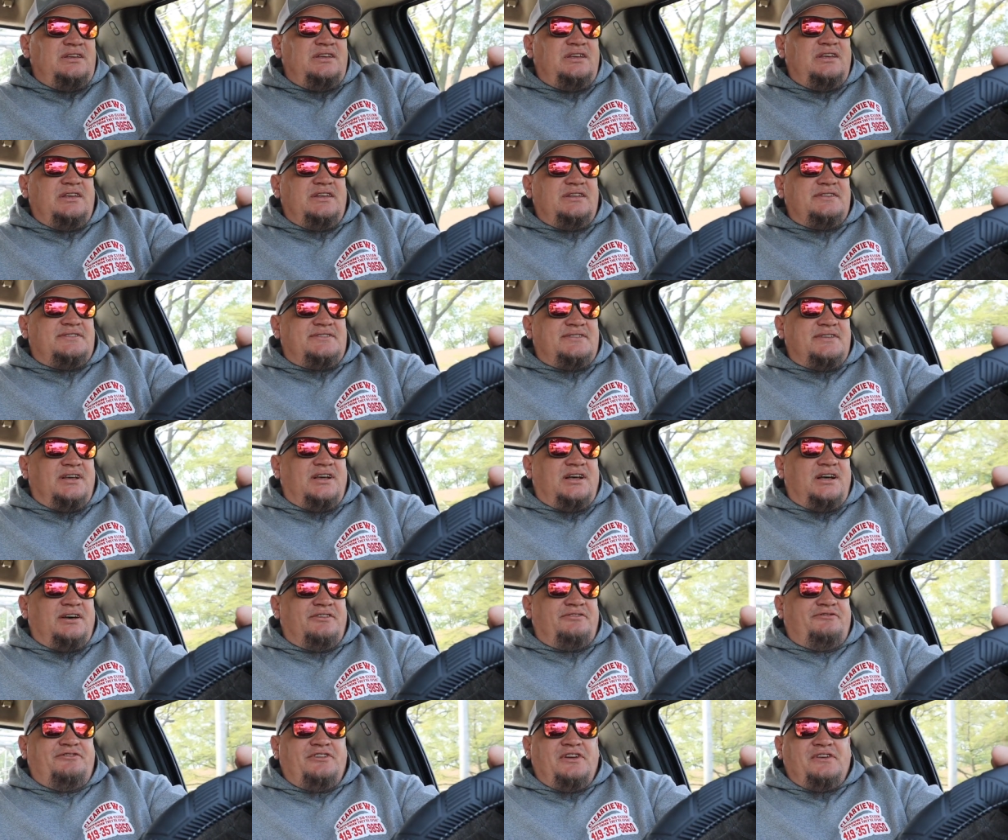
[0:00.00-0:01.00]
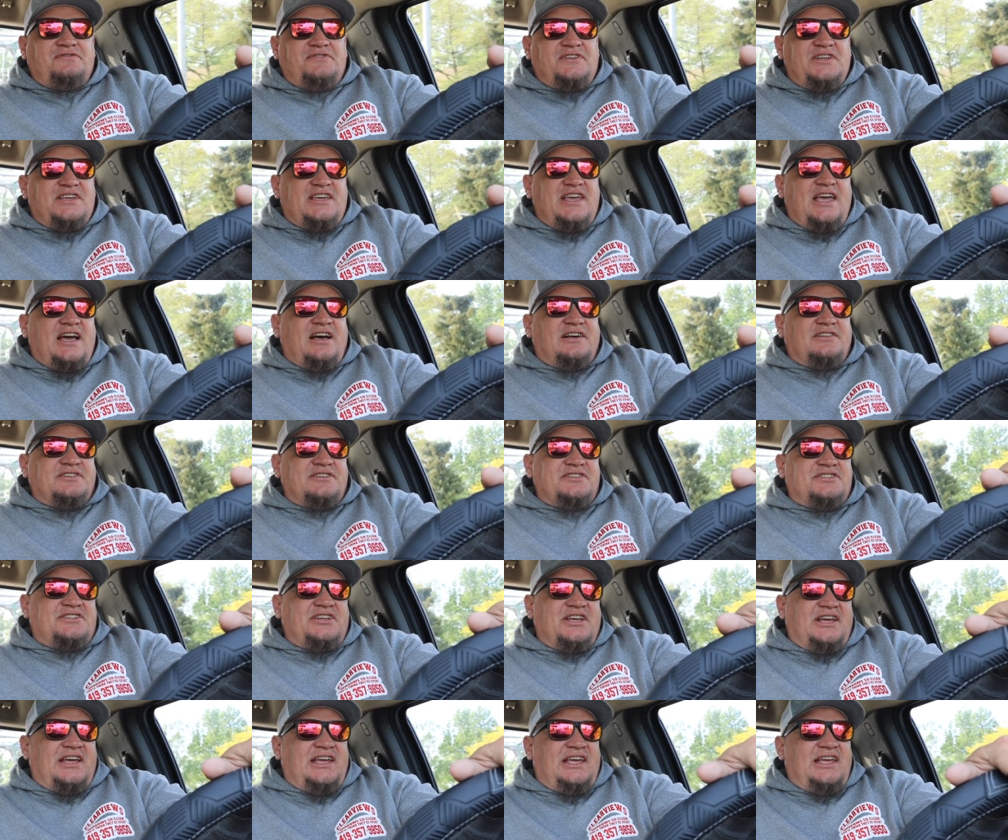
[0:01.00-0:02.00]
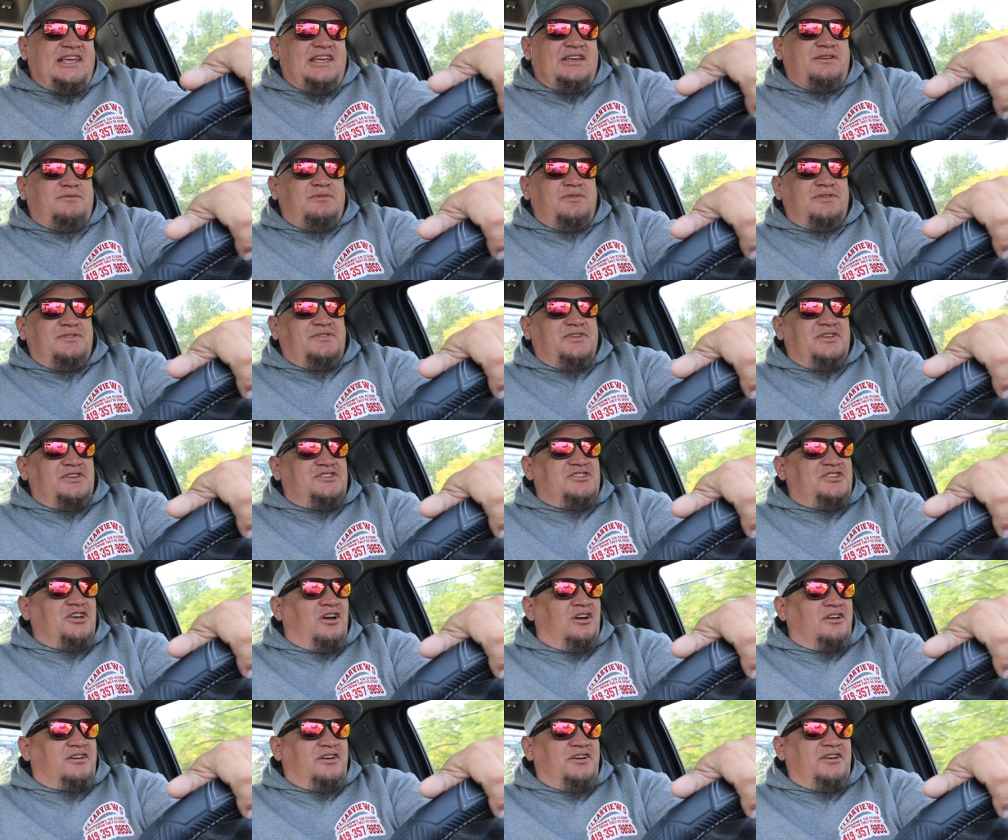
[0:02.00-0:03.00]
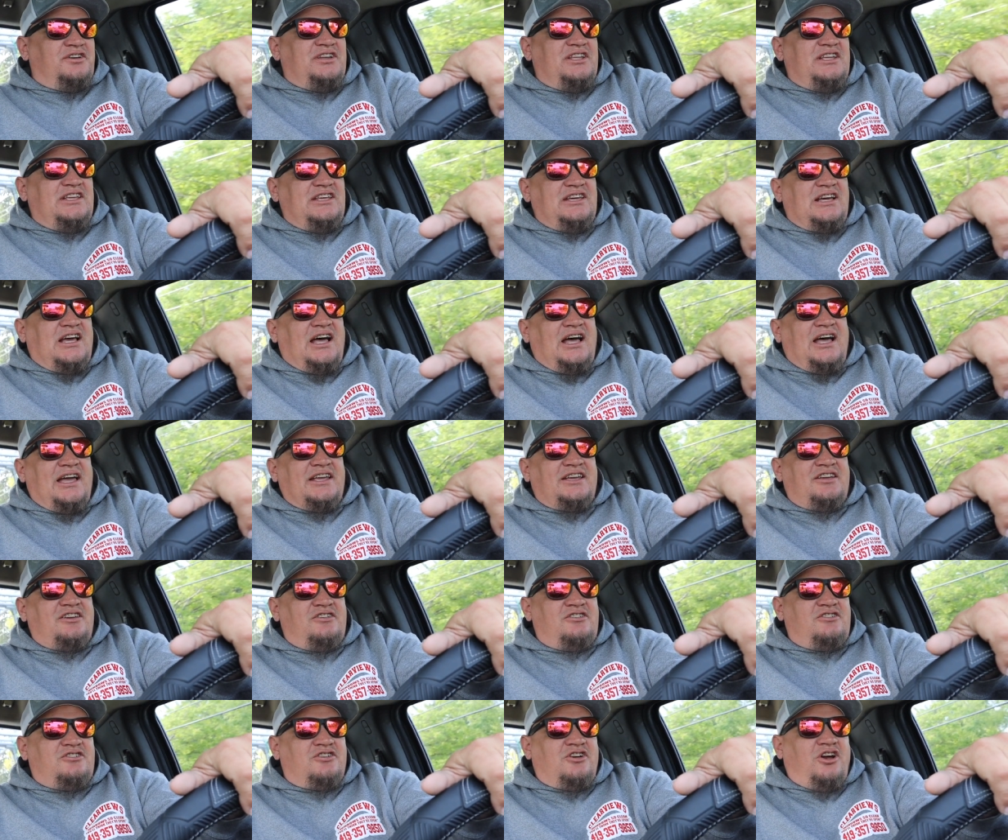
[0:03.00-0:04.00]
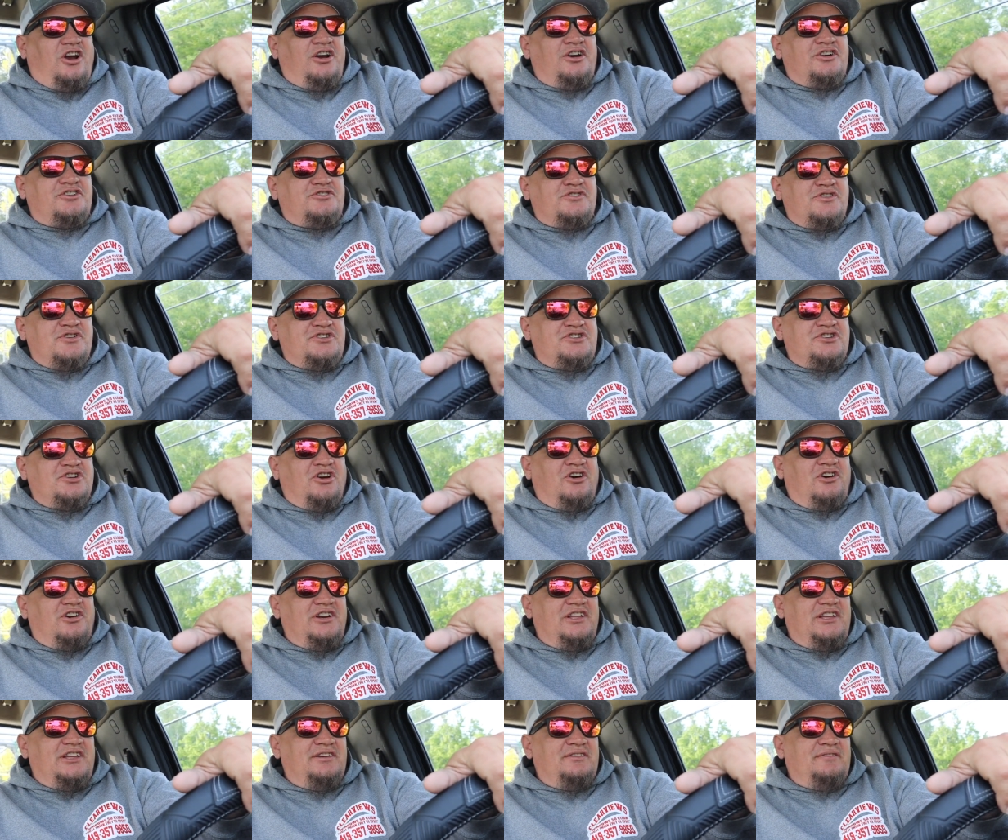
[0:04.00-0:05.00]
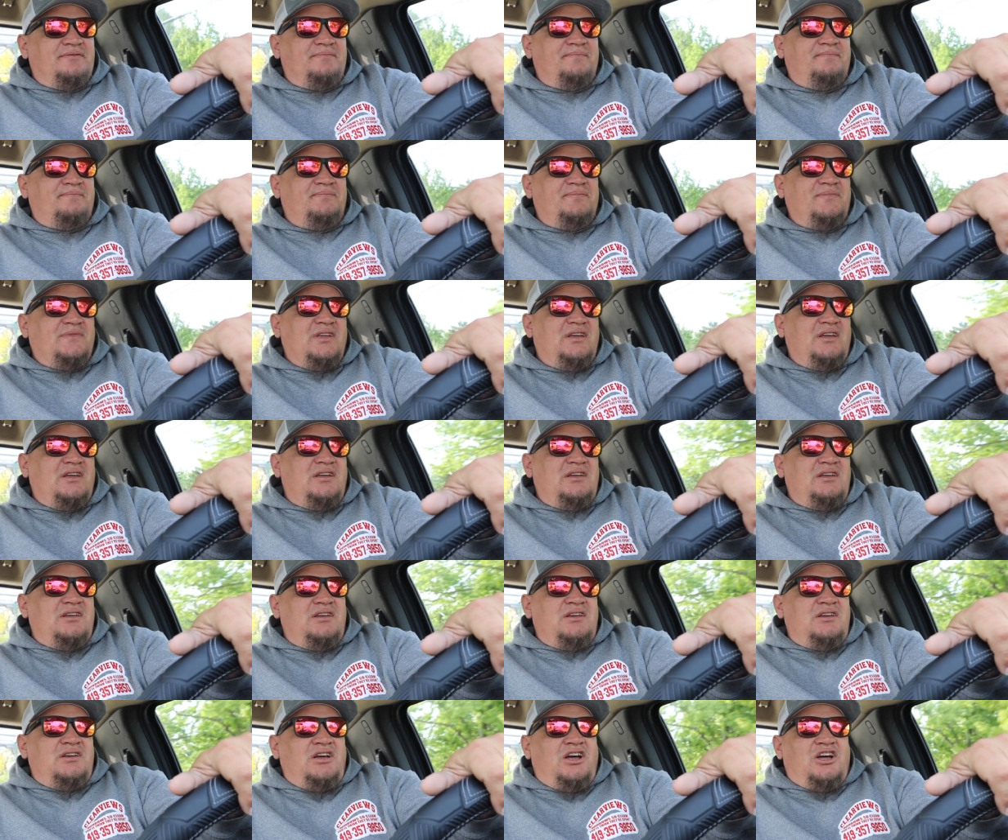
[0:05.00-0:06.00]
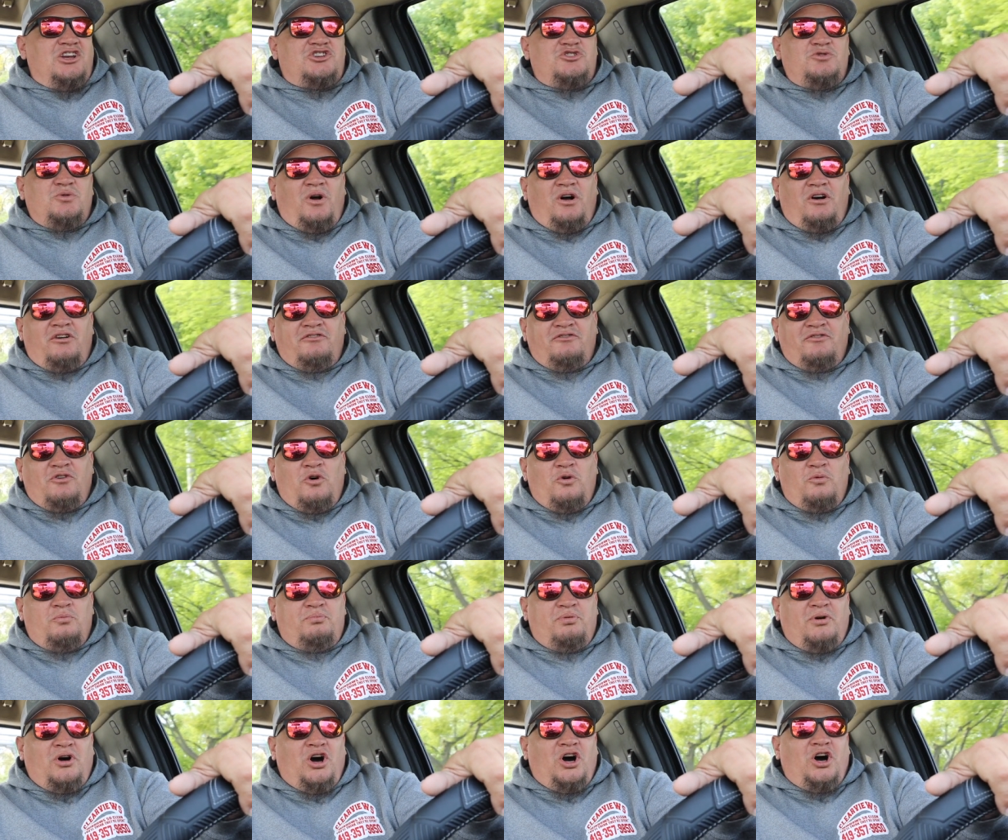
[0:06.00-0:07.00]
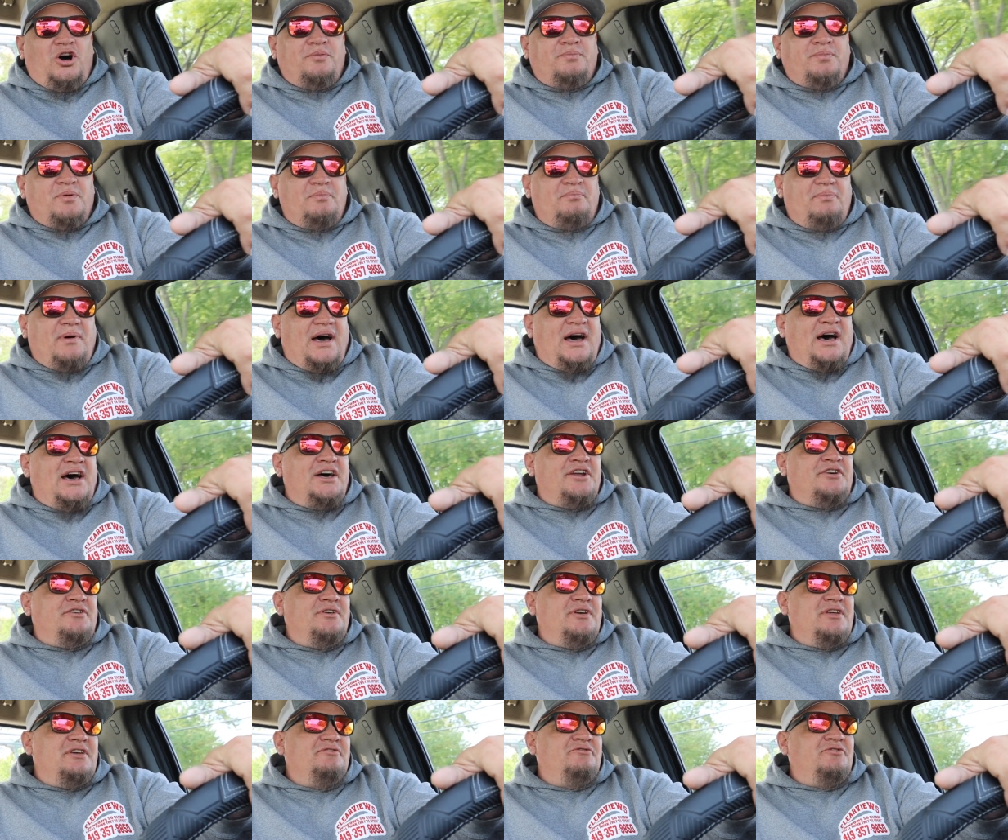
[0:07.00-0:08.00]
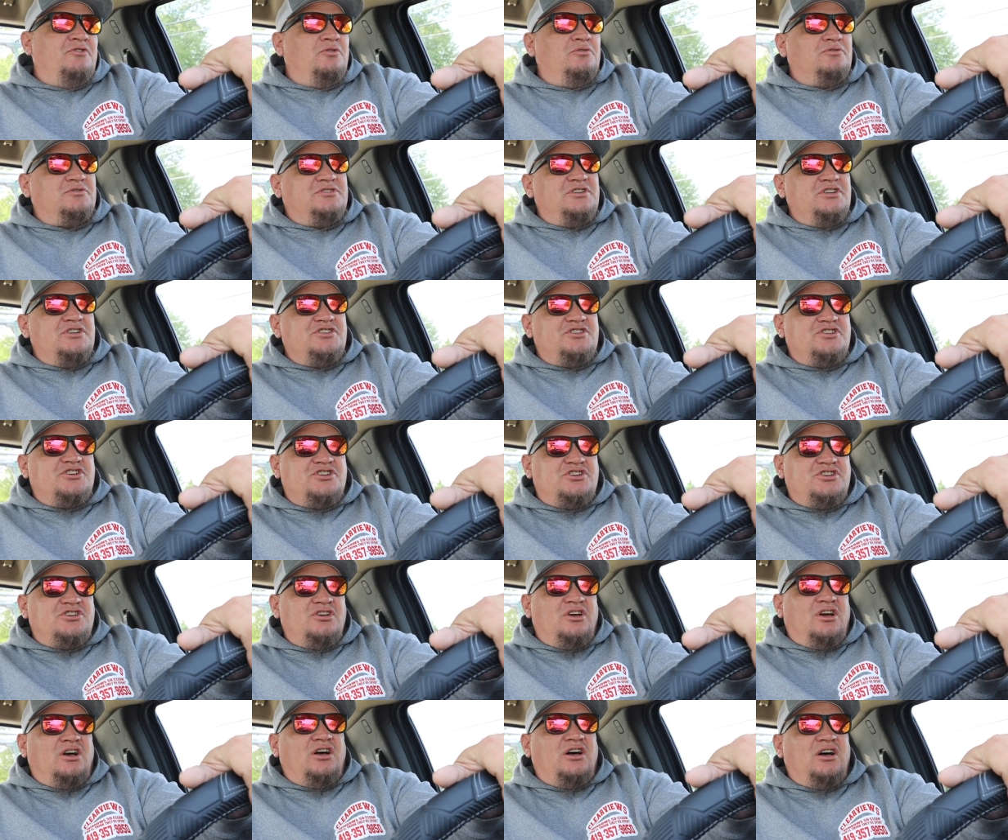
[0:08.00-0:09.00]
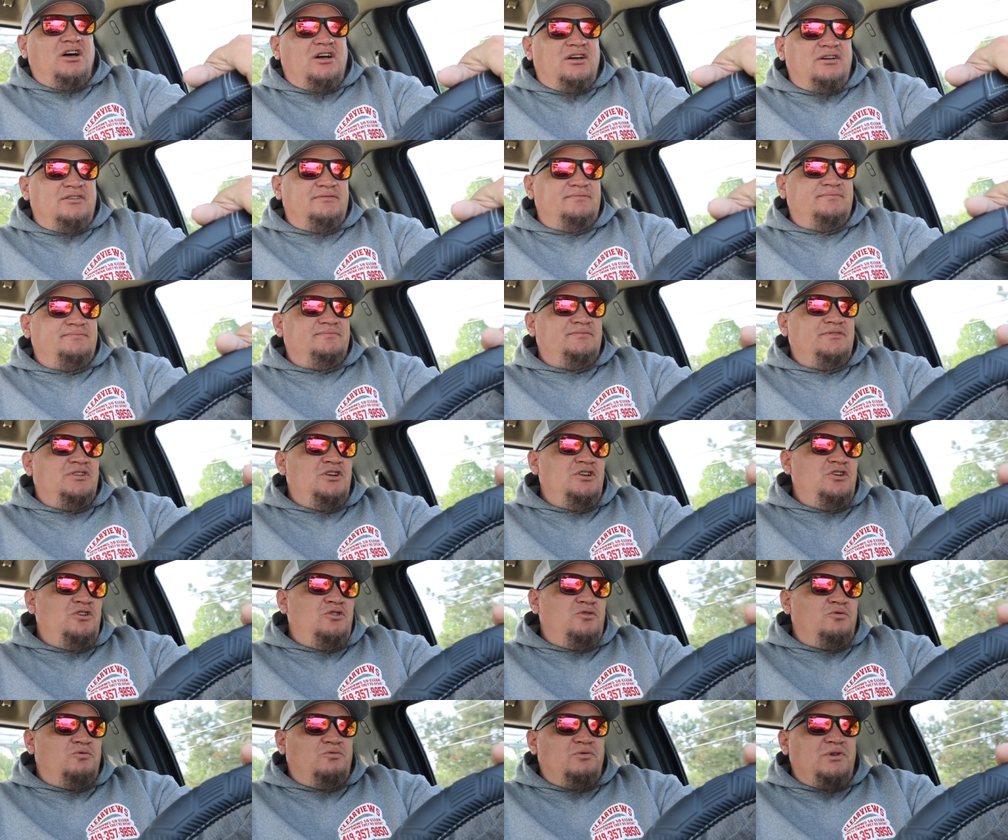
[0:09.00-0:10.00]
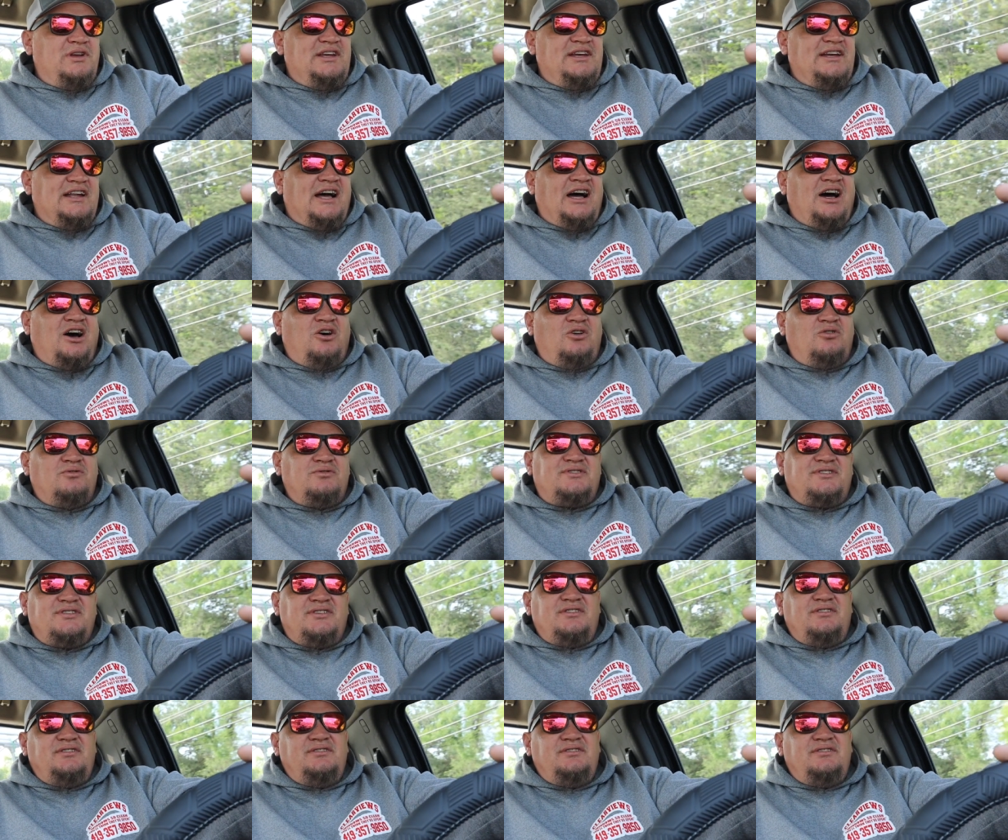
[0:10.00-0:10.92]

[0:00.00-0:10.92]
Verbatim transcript: It's a fifty gallon tank with a Tucker D I cartridge on it, a twelve volt pump, a battery, a voltage uh, readout,